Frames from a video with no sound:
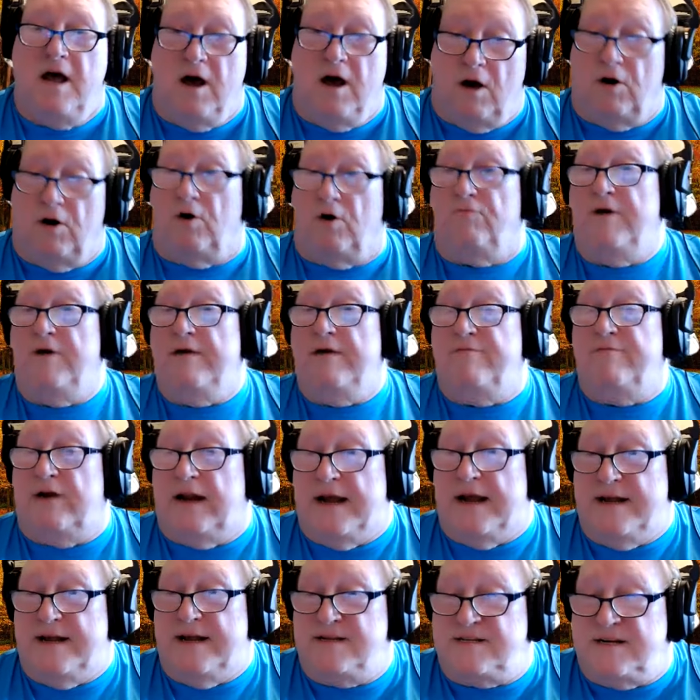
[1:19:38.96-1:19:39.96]
or
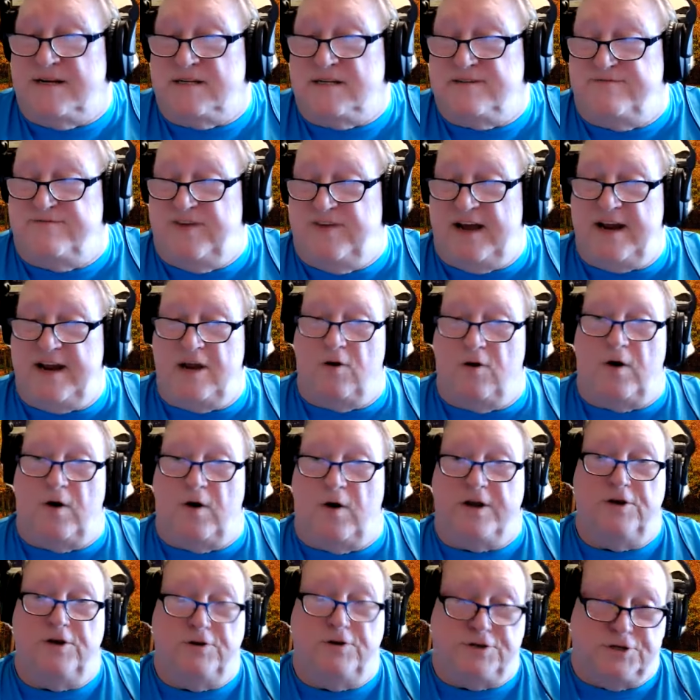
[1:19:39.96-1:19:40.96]
re-released his video
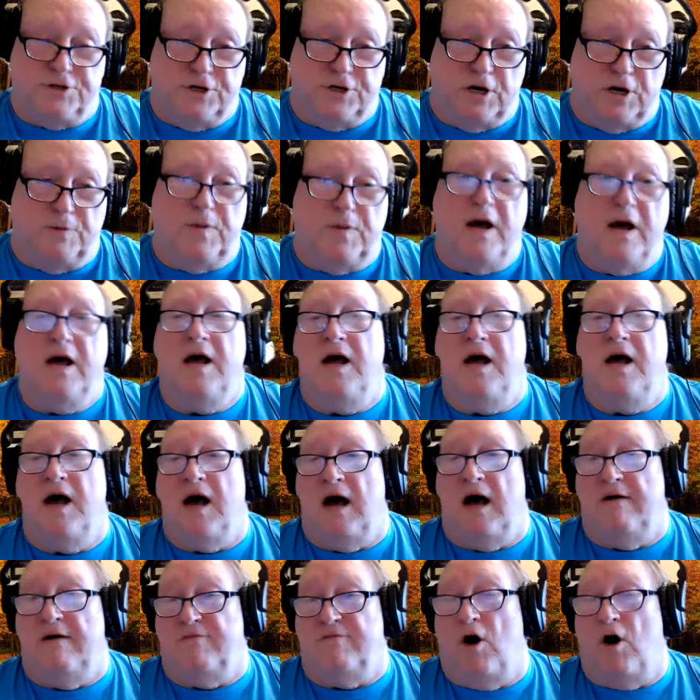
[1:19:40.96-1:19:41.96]
on YouTube
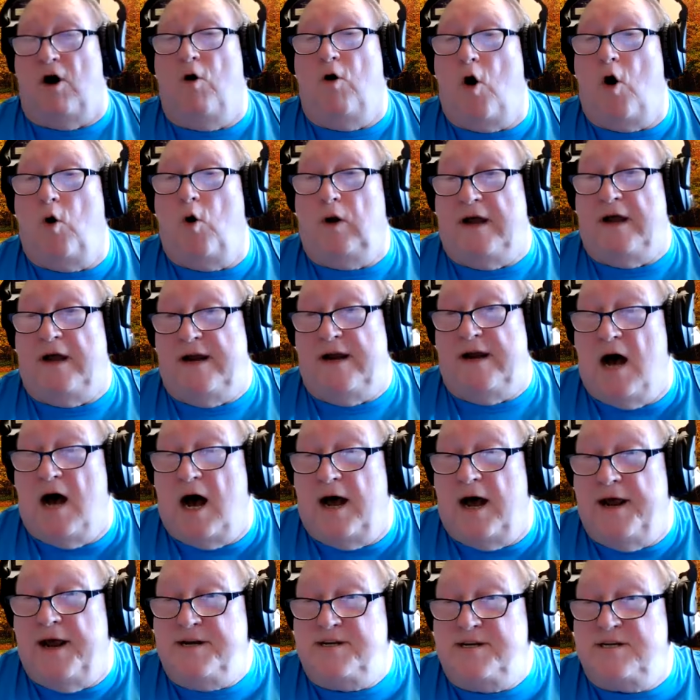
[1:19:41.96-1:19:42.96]
of Oh Holy
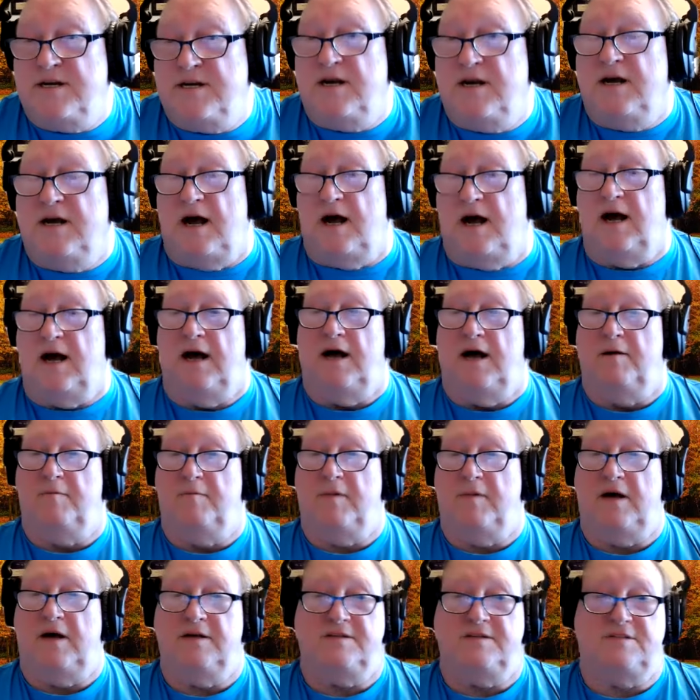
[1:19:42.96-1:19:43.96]
Night
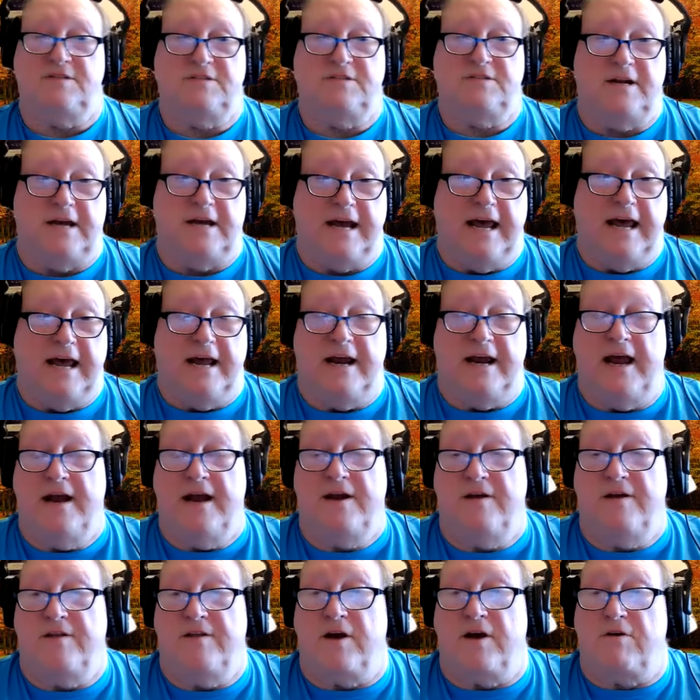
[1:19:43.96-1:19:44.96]
to get
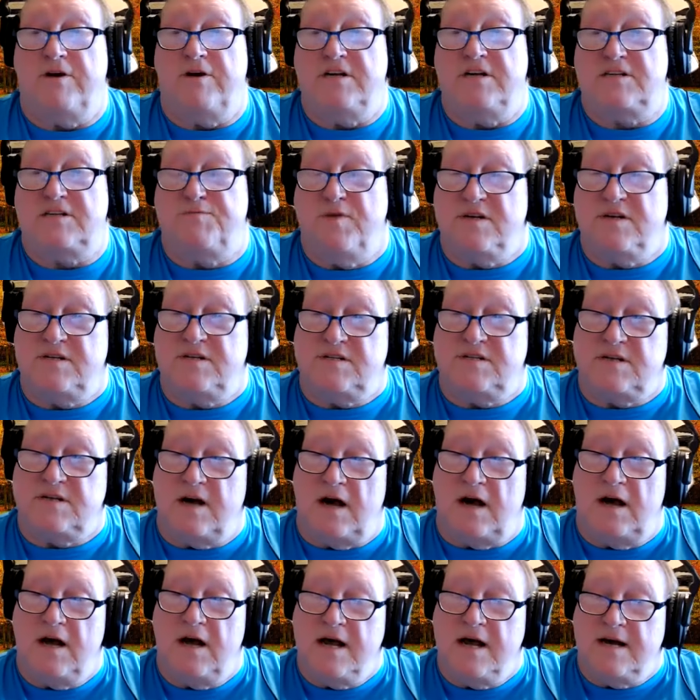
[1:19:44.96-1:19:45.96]
into the Christmas
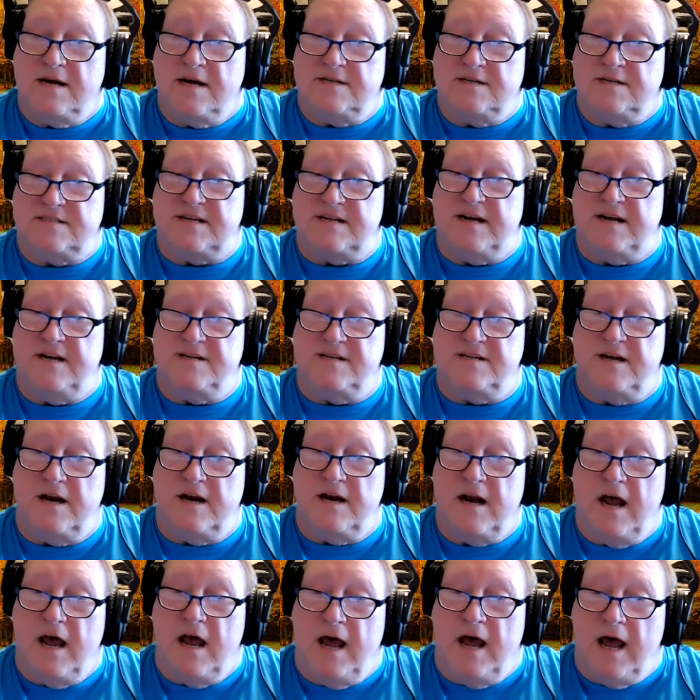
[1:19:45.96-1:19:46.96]

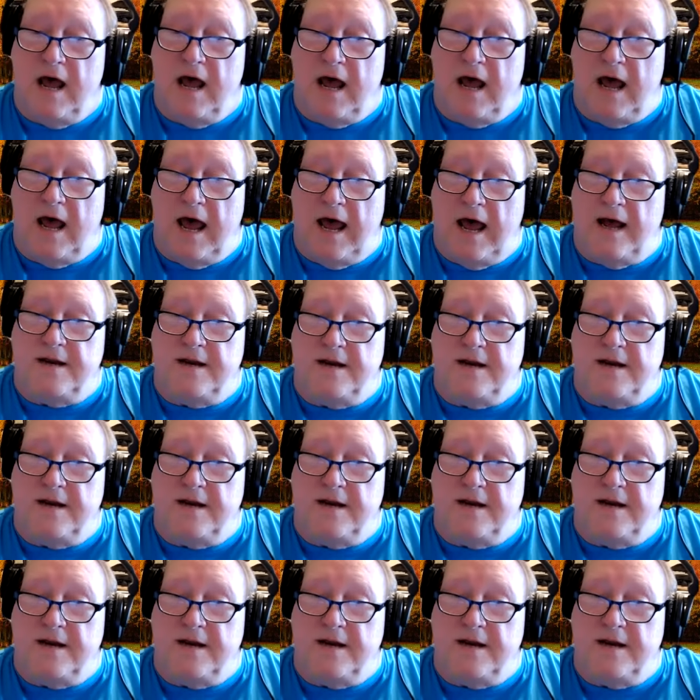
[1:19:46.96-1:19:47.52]
season. And